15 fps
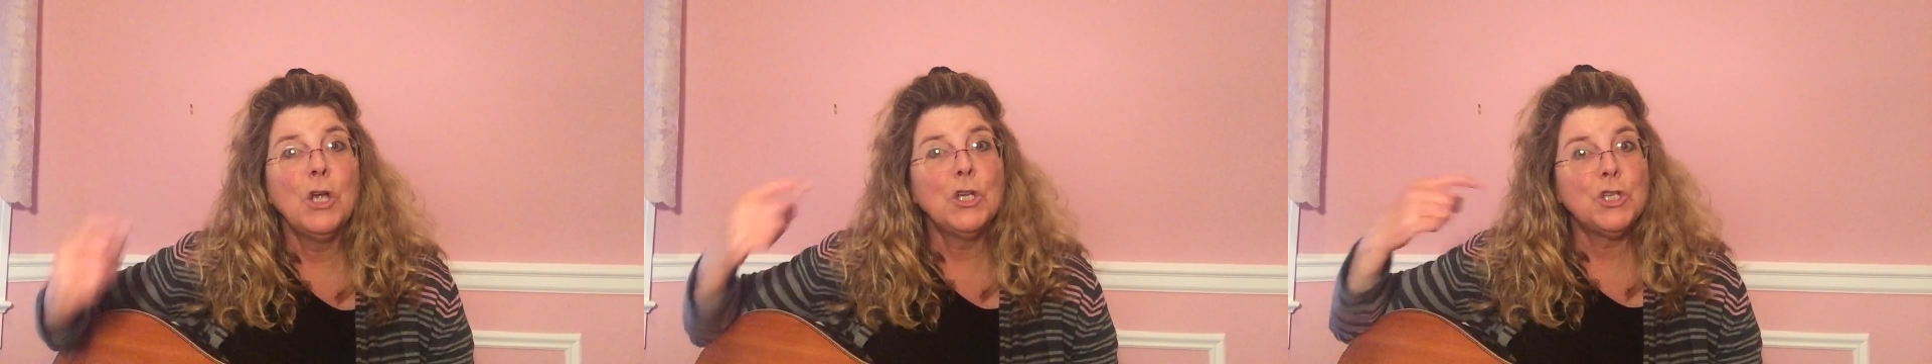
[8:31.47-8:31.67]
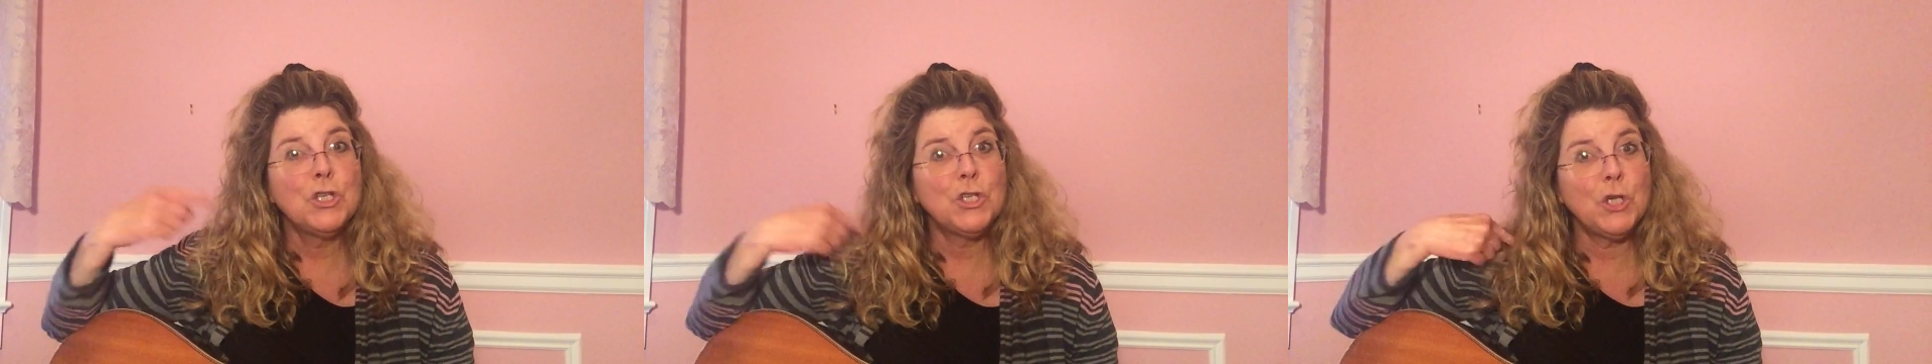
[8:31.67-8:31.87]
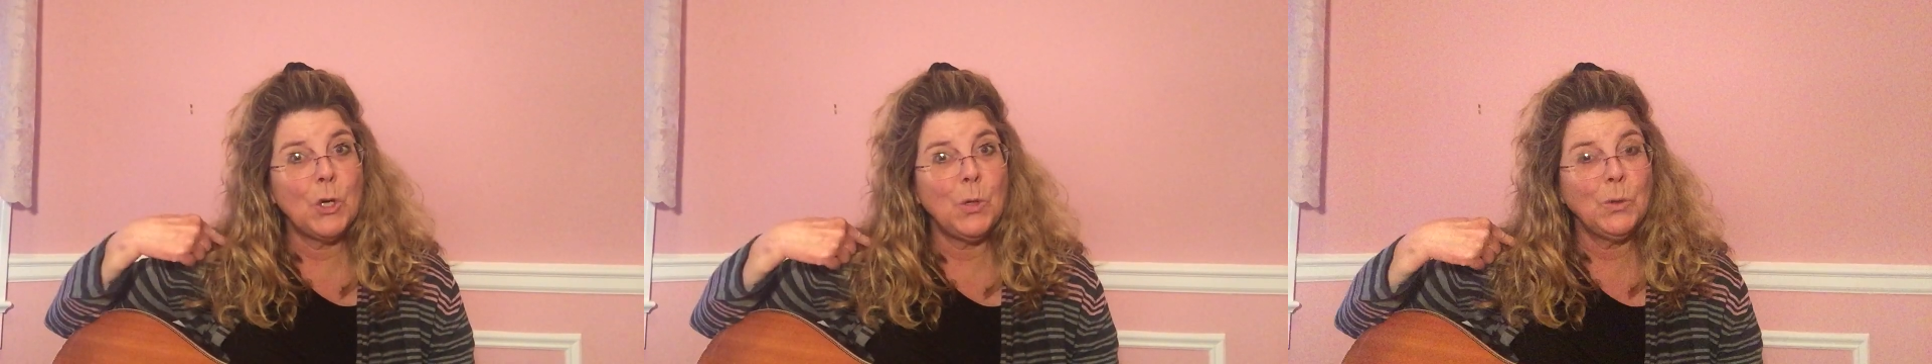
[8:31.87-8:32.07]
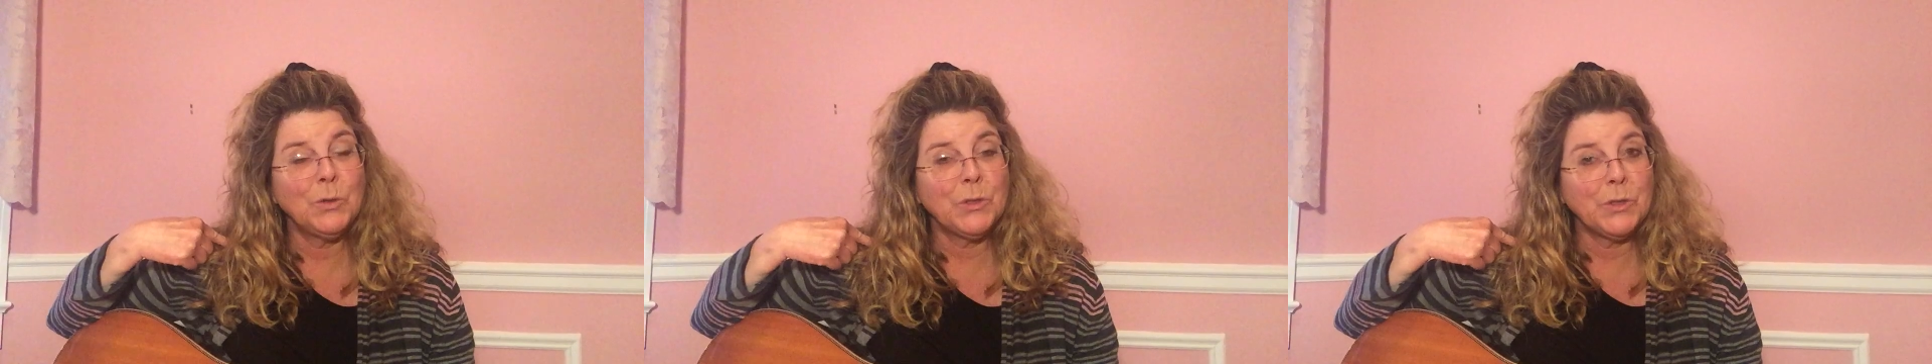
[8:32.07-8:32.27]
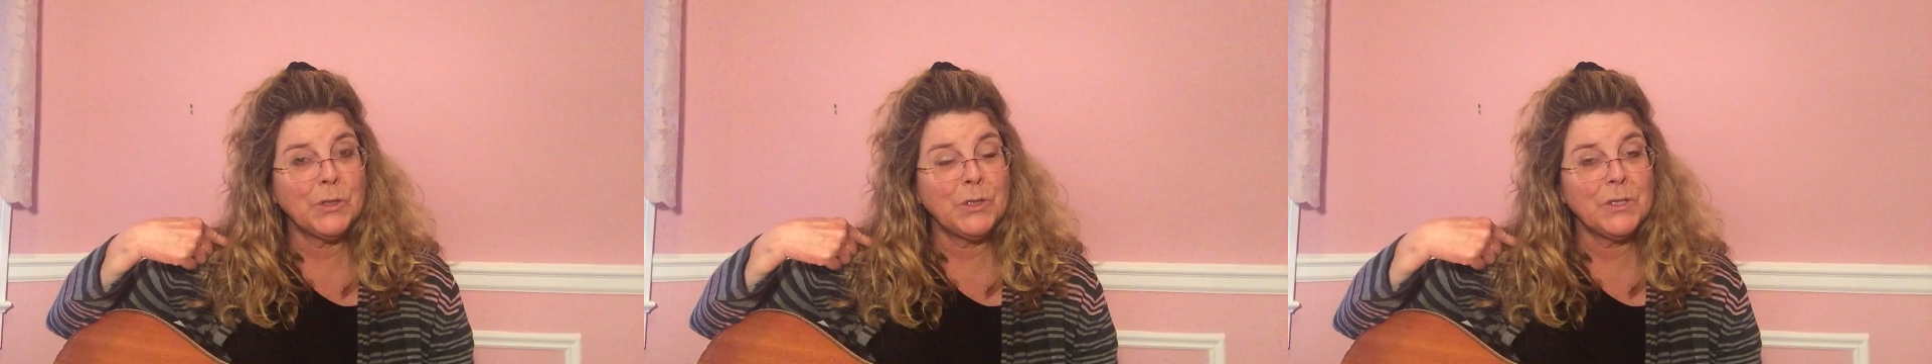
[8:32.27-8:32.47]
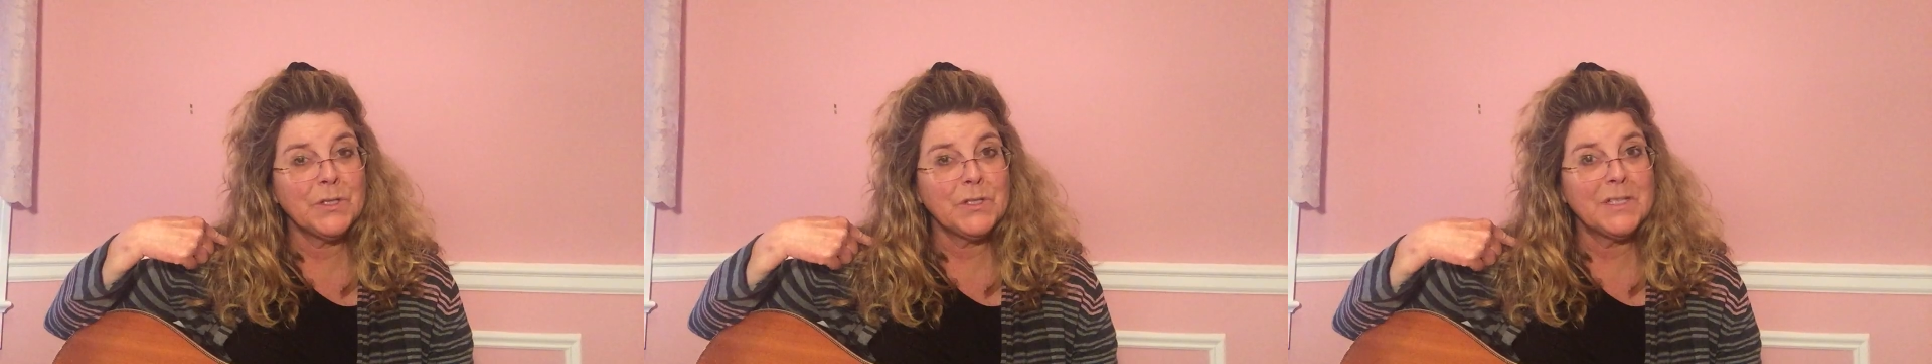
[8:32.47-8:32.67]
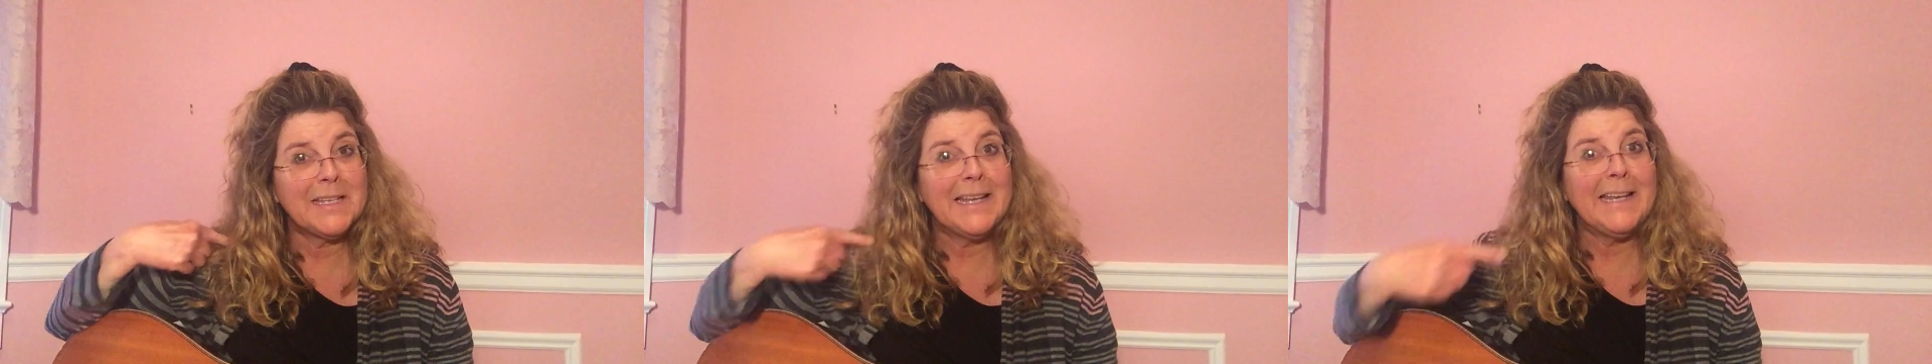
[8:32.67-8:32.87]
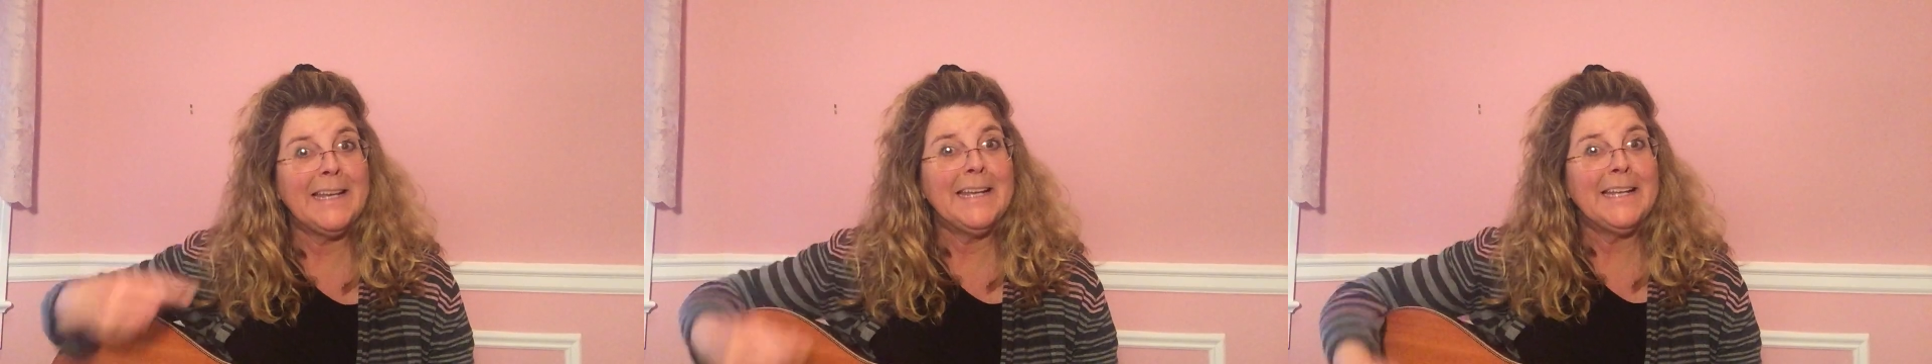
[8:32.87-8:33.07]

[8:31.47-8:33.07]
shoulders,